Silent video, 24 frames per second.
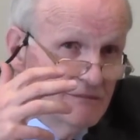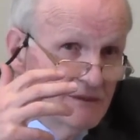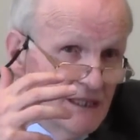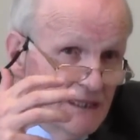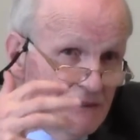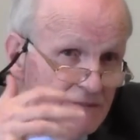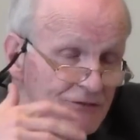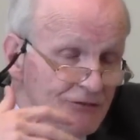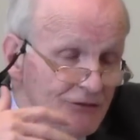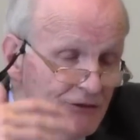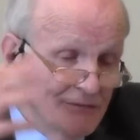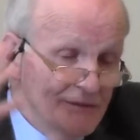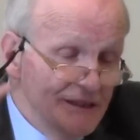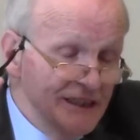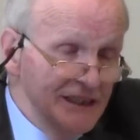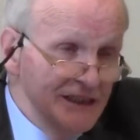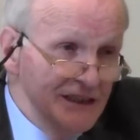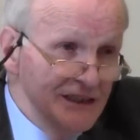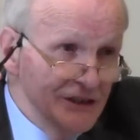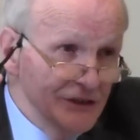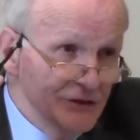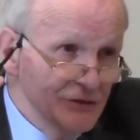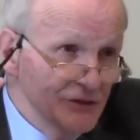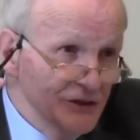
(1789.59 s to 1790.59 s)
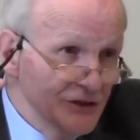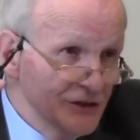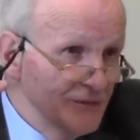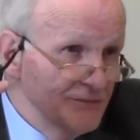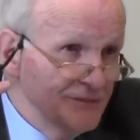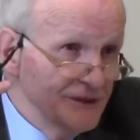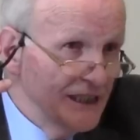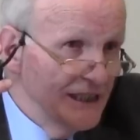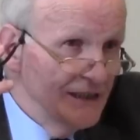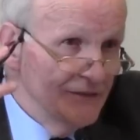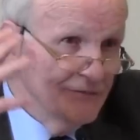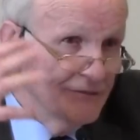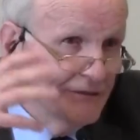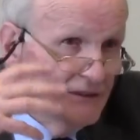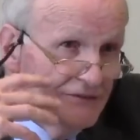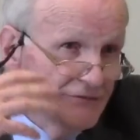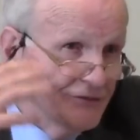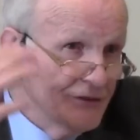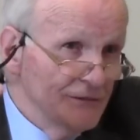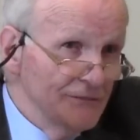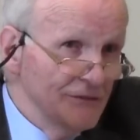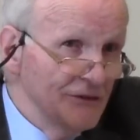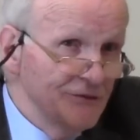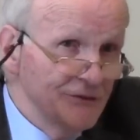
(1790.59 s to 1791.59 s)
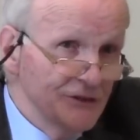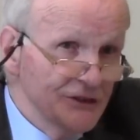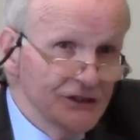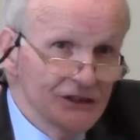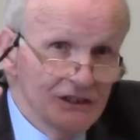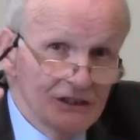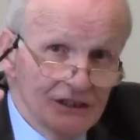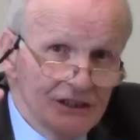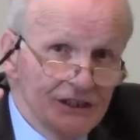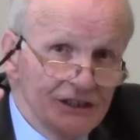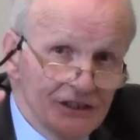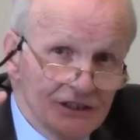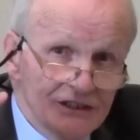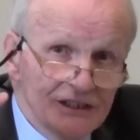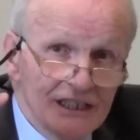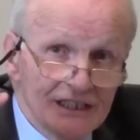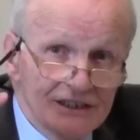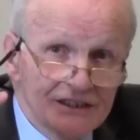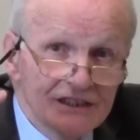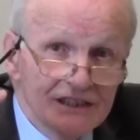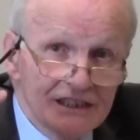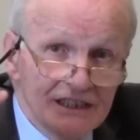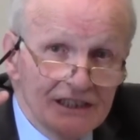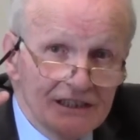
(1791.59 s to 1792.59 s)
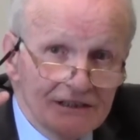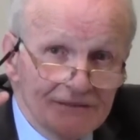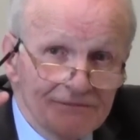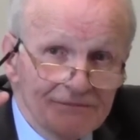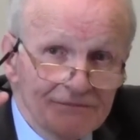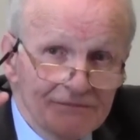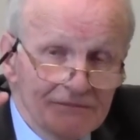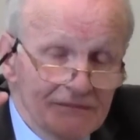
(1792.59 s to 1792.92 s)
bombs for many years was obtained from a facility on that scale.